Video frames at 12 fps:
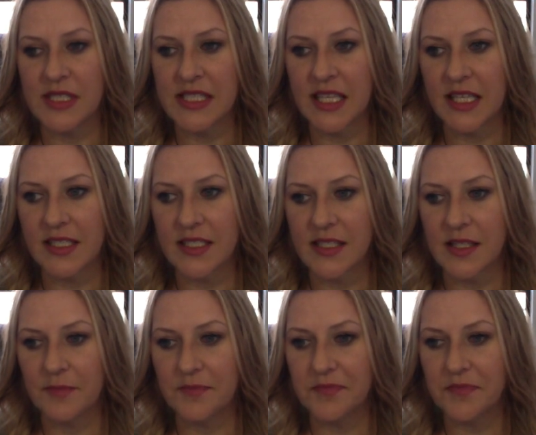6th.
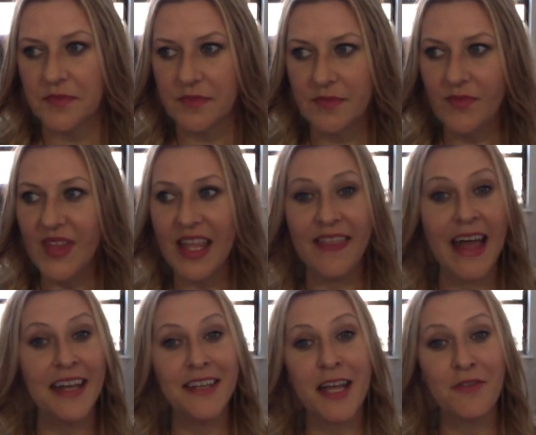And
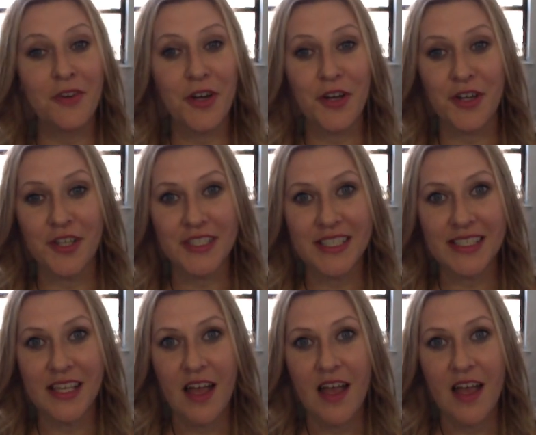that never hurts.